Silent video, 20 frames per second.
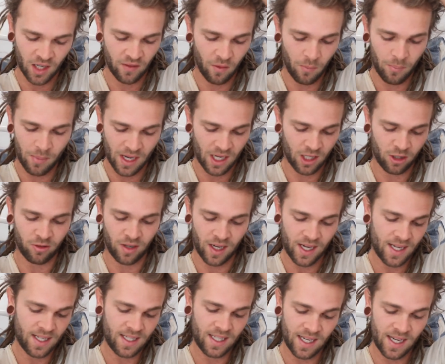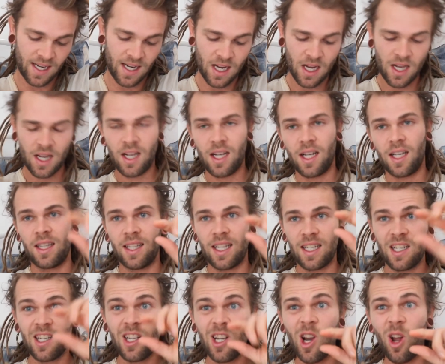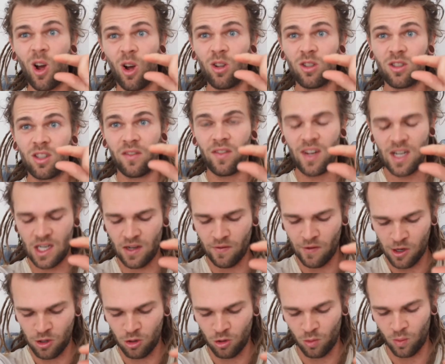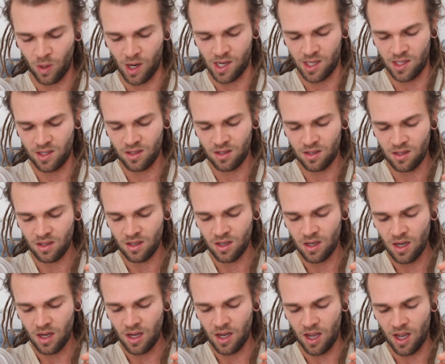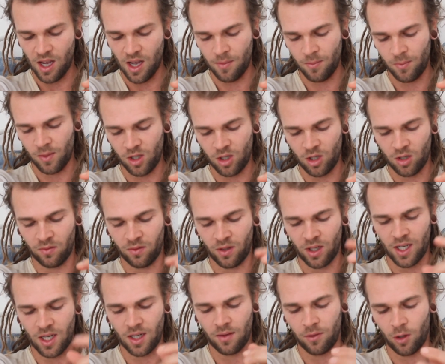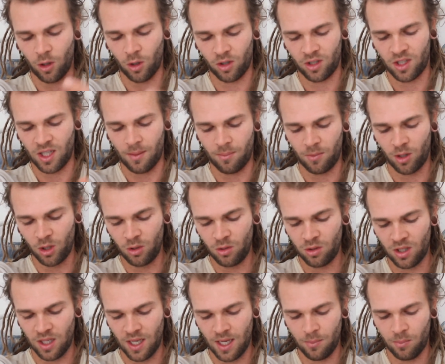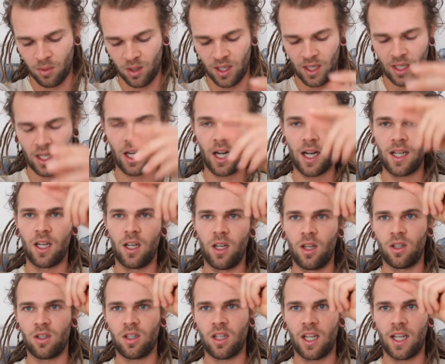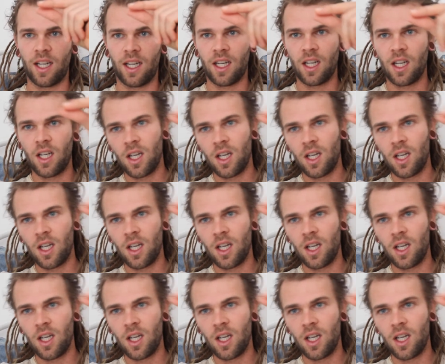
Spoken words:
of a bit crazy, and there's lots of individual ones which have kind of locked up loosely, but it kind of looks like